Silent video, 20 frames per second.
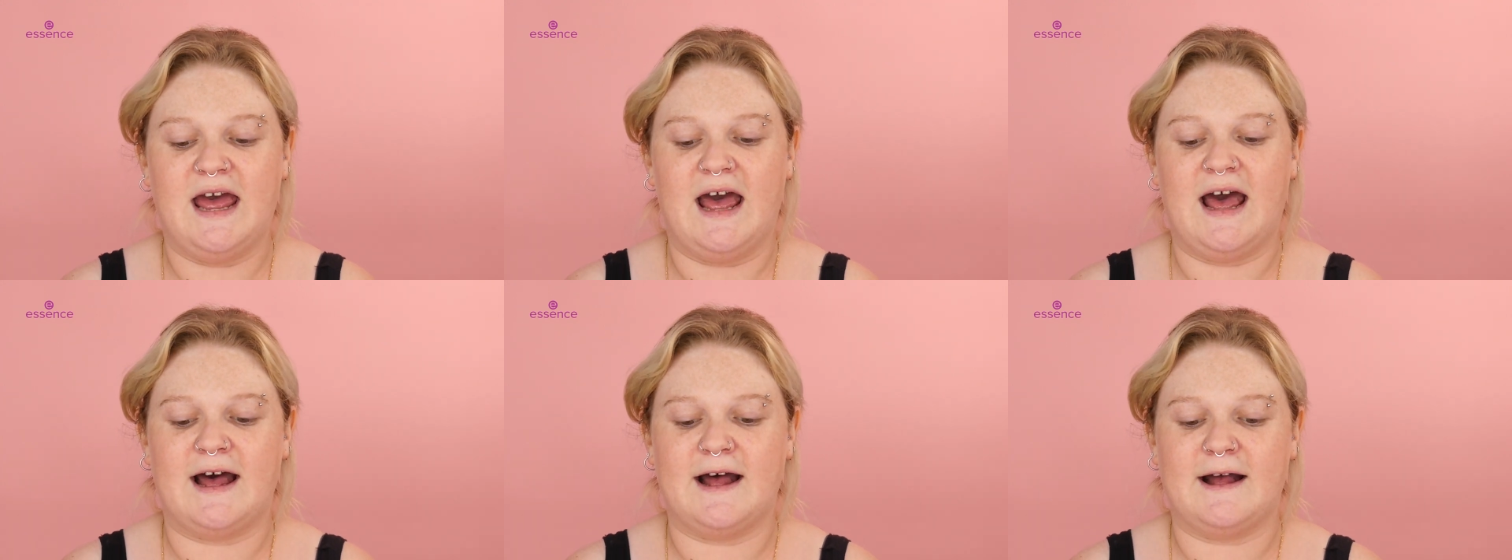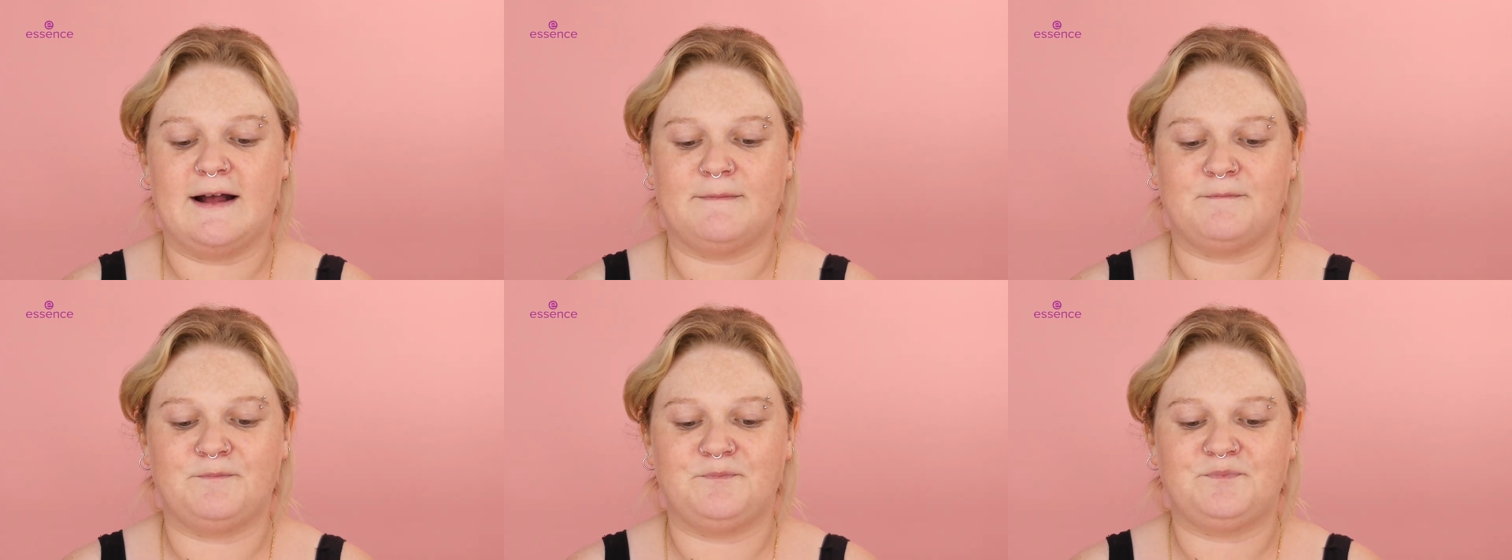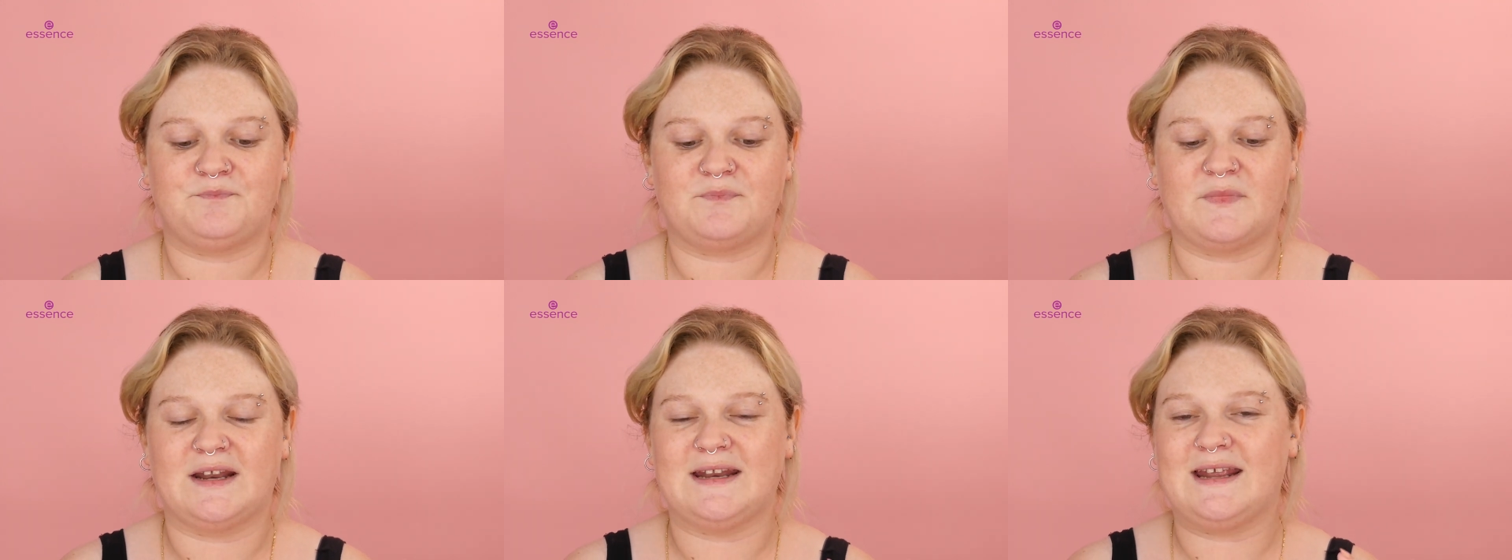
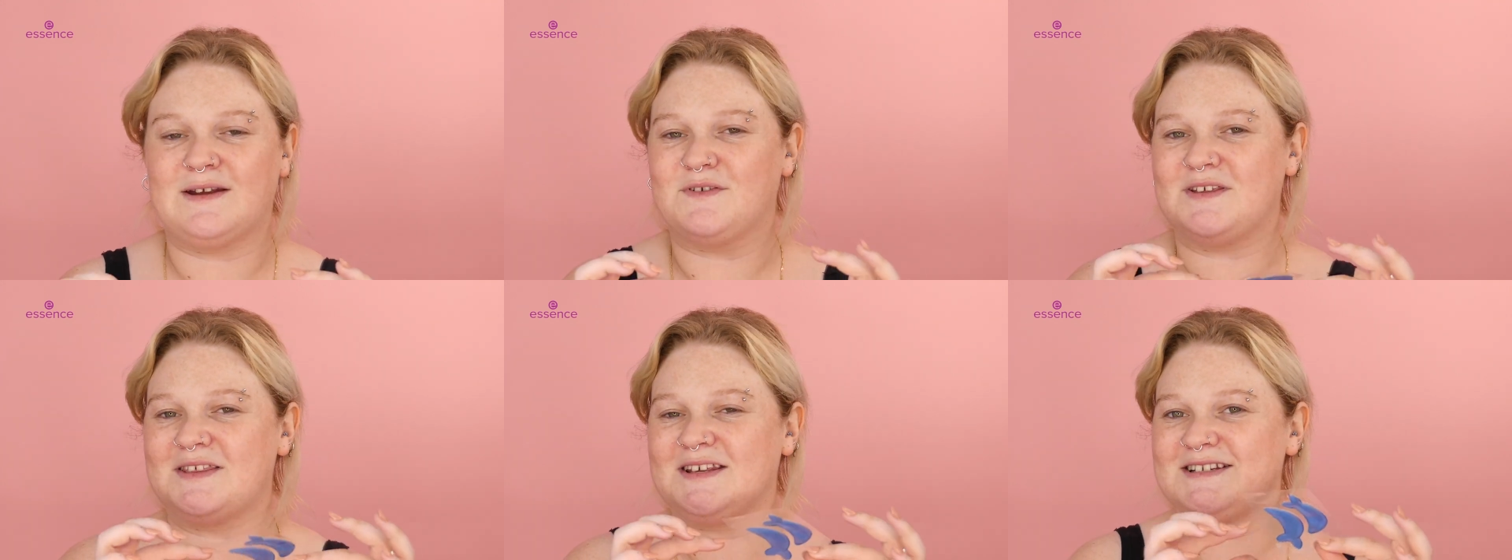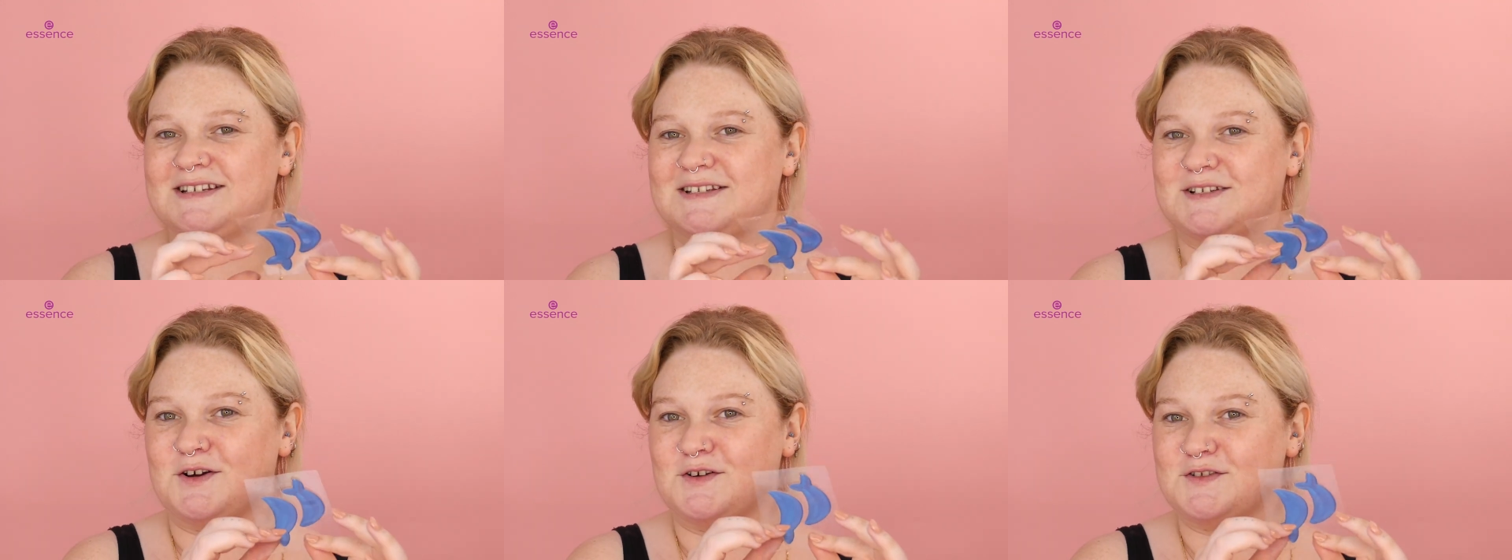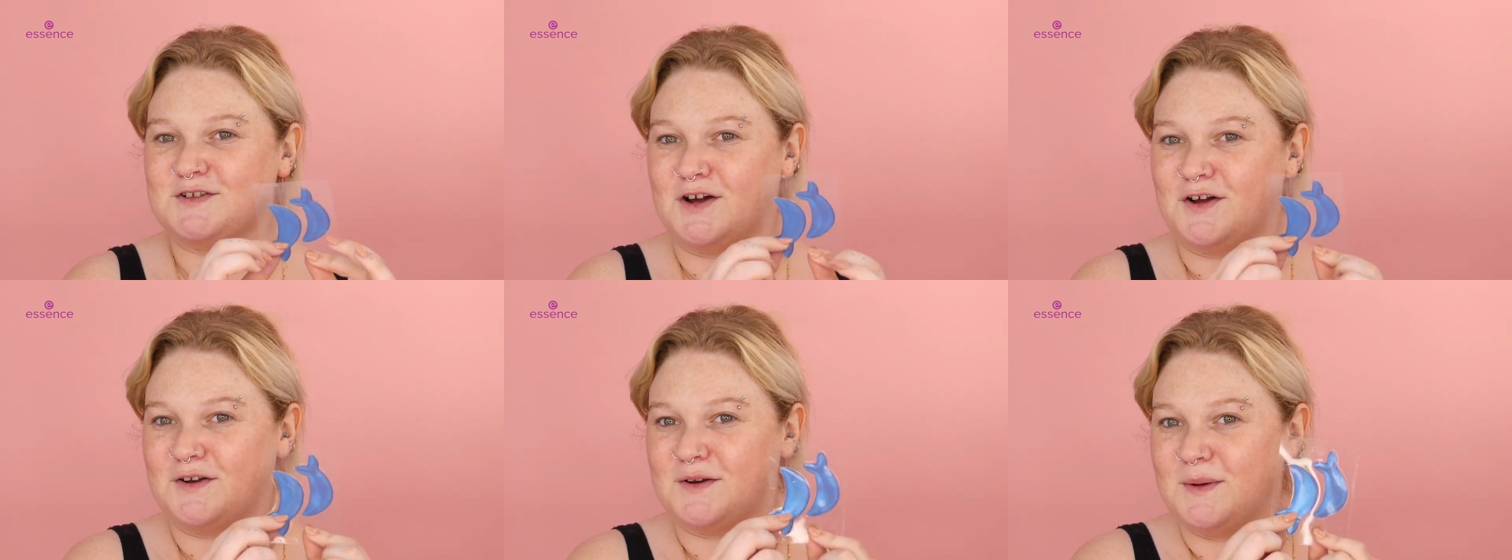and everything just
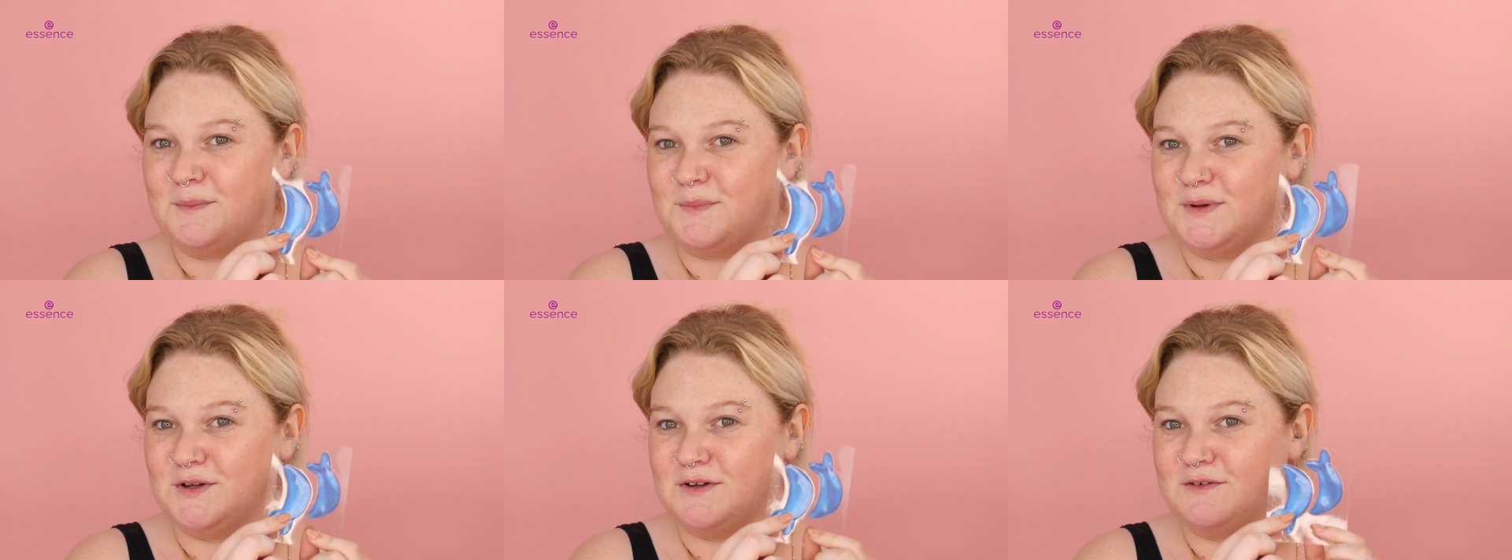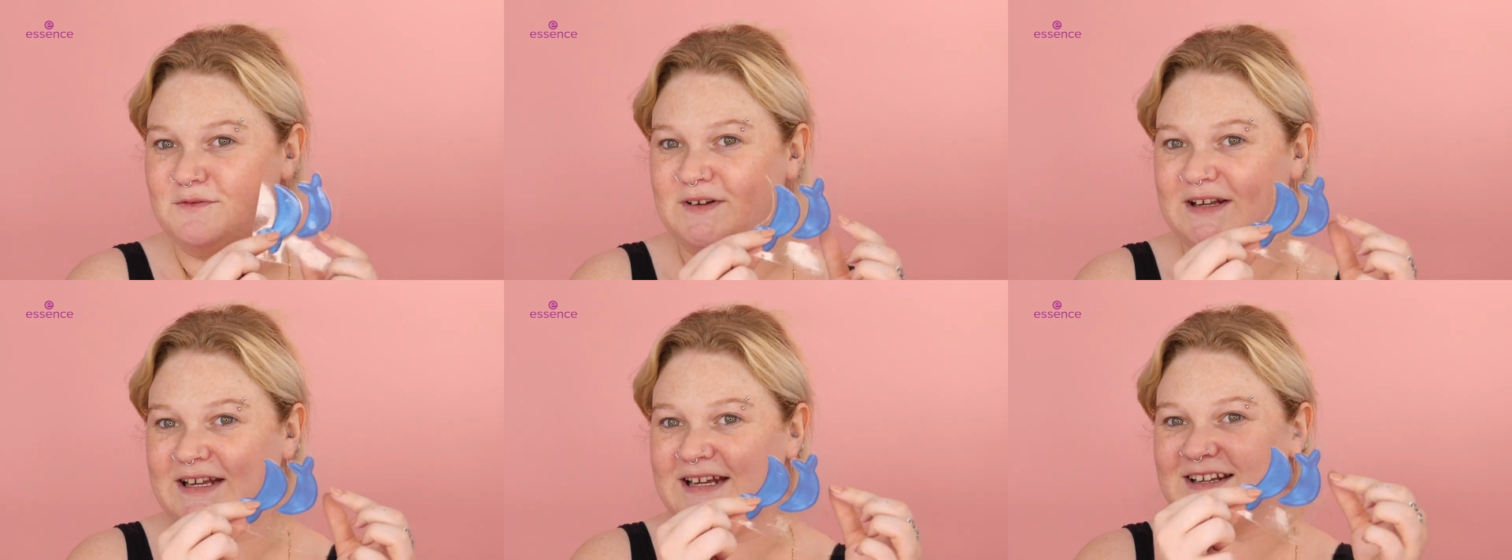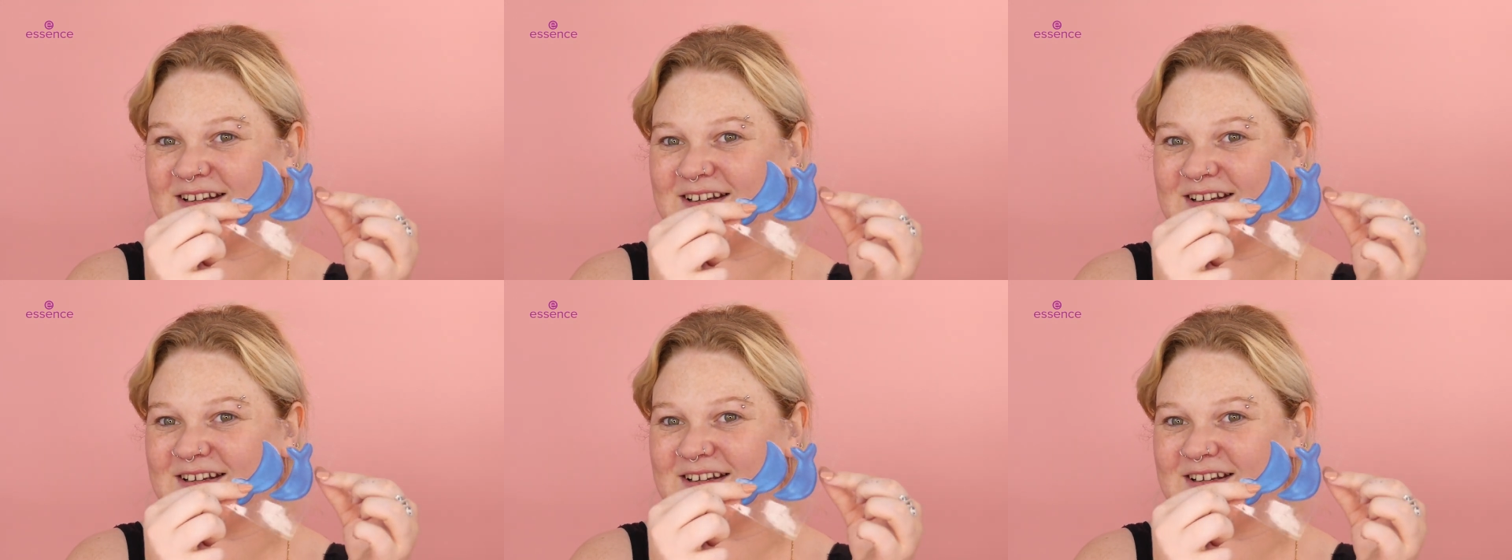goes on beautifully.